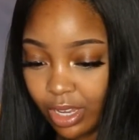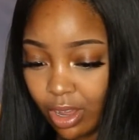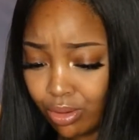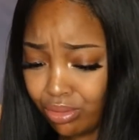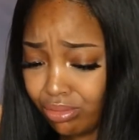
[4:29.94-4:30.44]

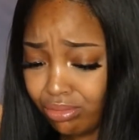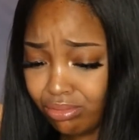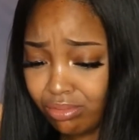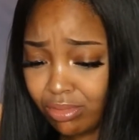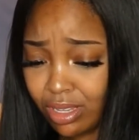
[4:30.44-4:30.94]
Ooh,
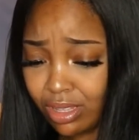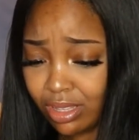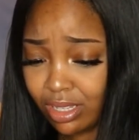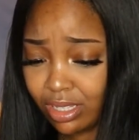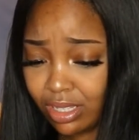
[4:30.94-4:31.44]

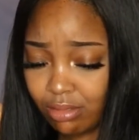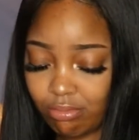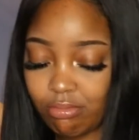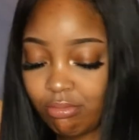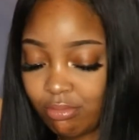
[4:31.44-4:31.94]
this
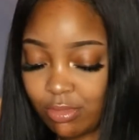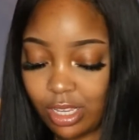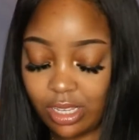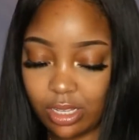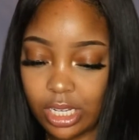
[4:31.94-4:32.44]

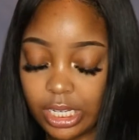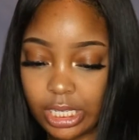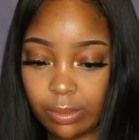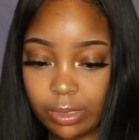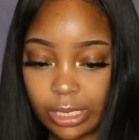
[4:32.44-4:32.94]
is a little
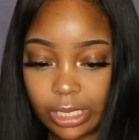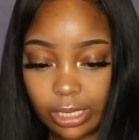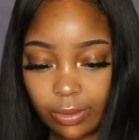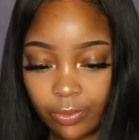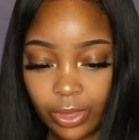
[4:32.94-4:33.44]
expensive.
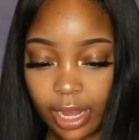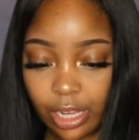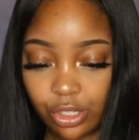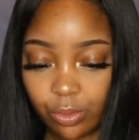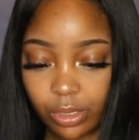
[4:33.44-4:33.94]

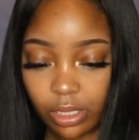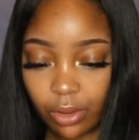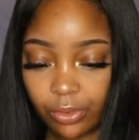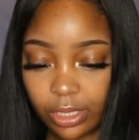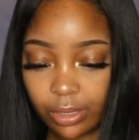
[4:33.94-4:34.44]
Natural
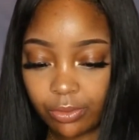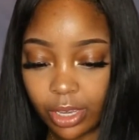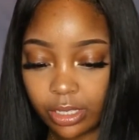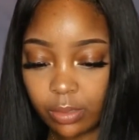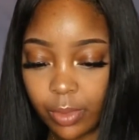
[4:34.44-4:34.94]
Resurfacing
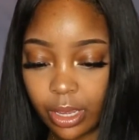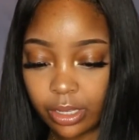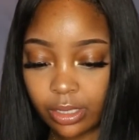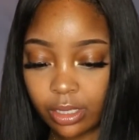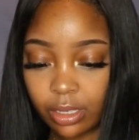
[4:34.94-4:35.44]
Face
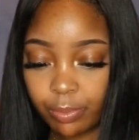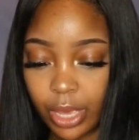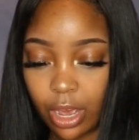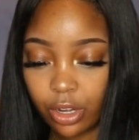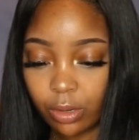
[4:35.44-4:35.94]
Mask,
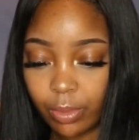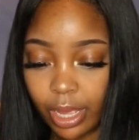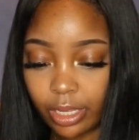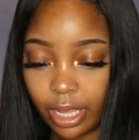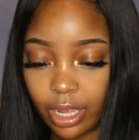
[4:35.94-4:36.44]
powdered by
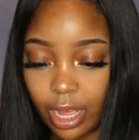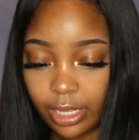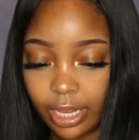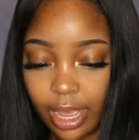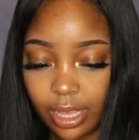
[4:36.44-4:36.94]

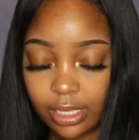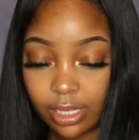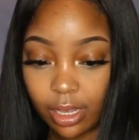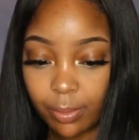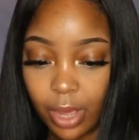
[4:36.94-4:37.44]
glycolic
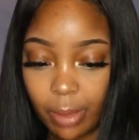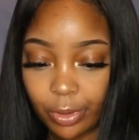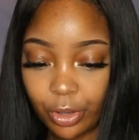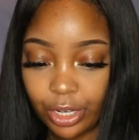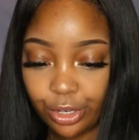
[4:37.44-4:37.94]
acid and
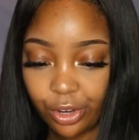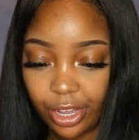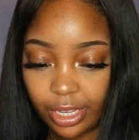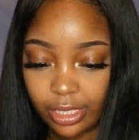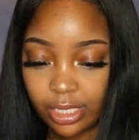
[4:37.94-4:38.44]
pomegranate
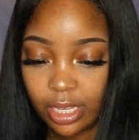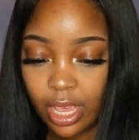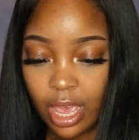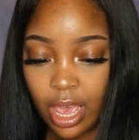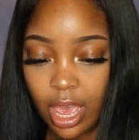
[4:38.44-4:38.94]
grains,
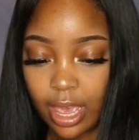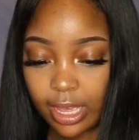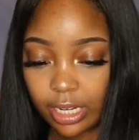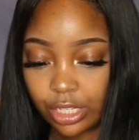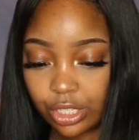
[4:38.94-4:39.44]

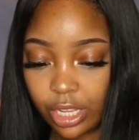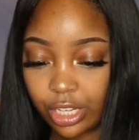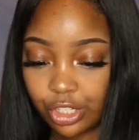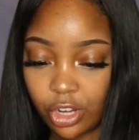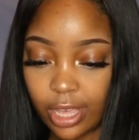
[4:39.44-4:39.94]
and it
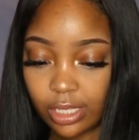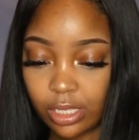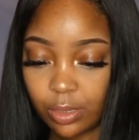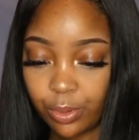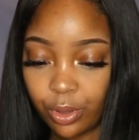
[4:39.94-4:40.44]
extracts
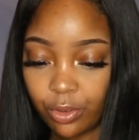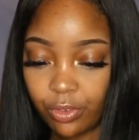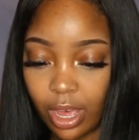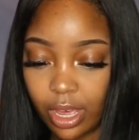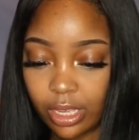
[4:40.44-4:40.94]
to
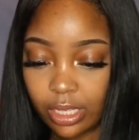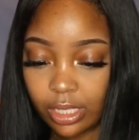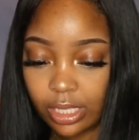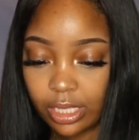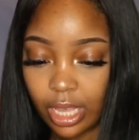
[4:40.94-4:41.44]
purify
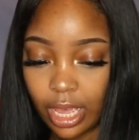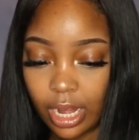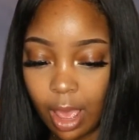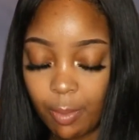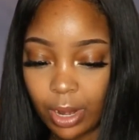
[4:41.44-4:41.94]
the skin
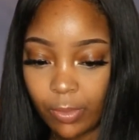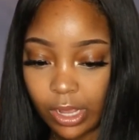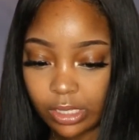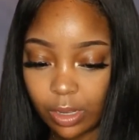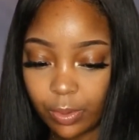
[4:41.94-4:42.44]
and
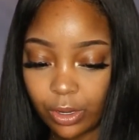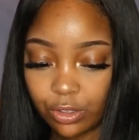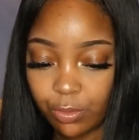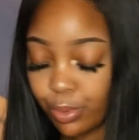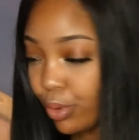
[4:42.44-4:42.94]
minimize the appearance
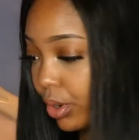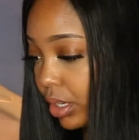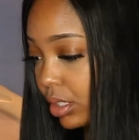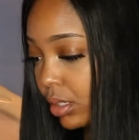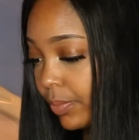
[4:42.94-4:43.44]
of
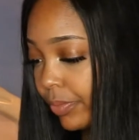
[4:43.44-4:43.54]
pores.